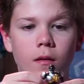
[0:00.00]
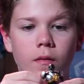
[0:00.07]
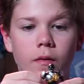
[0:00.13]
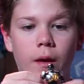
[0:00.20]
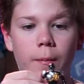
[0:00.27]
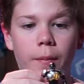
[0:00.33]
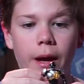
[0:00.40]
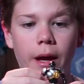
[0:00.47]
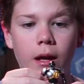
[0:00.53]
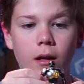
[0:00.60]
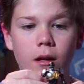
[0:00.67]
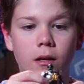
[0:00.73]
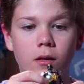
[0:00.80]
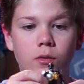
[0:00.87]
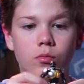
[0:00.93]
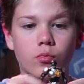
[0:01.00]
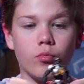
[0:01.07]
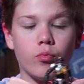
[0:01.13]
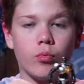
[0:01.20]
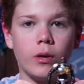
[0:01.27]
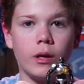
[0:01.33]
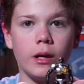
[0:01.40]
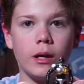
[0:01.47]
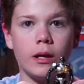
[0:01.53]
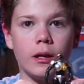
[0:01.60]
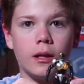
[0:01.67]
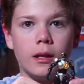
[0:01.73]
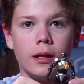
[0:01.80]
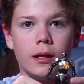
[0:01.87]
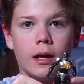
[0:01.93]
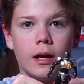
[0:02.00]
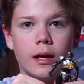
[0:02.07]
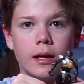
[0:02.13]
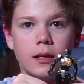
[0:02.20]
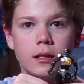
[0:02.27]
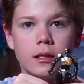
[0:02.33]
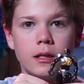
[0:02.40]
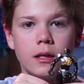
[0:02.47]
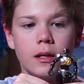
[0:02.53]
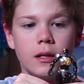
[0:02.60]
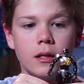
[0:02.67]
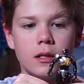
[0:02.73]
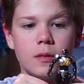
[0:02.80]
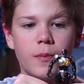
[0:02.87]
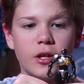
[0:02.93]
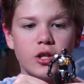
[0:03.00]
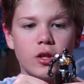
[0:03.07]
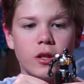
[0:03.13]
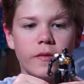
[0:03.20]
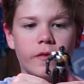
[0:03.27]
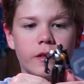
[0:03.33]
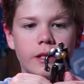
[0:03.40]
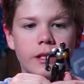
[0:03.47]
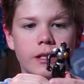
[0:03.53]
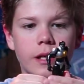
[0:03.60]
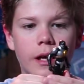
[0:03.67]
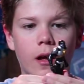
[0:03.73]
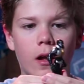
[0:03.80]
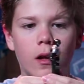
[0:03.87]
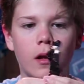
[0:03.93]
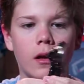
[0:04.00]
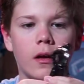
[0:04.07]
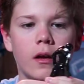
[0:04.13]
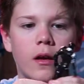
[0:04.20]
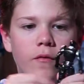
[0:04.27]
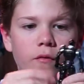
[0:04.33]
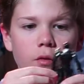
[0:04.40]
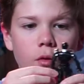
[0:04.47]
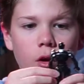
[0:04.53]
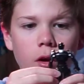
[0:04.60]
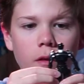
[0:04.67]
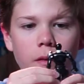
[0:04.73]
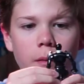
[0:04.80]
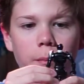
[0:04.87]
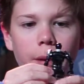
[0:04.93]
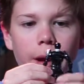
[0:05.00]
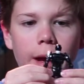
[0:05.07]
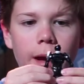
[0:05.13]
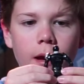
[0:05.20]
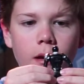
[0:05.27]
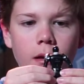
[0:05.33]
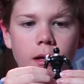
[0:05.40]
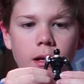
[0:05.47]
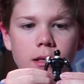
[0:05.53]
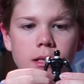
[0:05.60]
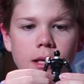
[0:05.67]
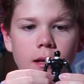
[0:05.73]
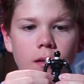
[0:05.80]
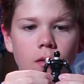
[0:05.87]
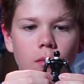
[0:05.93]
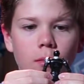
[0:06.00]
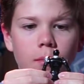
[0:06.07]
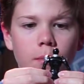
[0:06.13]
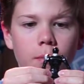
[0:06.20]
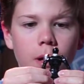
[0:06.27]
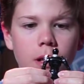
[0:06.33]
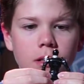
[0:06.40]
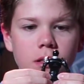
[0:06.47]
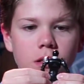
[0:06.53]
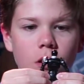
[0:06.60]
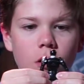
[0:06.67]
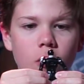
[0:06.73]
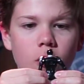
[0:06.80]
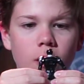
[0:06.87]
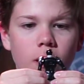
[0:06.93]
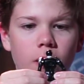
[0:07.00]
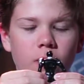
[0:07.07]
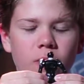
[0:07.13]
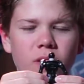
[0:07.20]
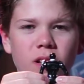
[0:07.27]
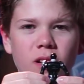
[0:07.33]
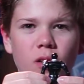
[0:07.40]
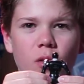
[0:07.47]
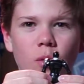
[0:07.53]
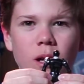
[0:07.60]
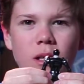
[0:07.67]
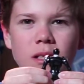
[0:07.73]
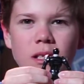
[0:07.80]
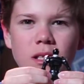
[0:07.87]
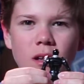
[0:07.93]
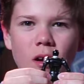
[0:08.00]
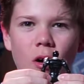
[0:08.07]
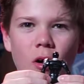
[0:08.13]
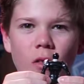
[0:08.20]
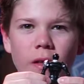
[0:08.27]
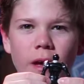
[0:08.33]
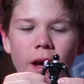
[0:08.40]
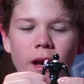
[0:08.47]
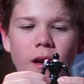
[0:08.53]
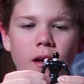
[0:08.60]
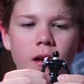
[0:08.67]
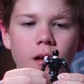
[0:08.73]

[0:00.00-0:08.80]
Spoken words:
The paint is really nice, and especially the detail. If you look on the back, he has like a little butt skirt. I don't really know what else to call that.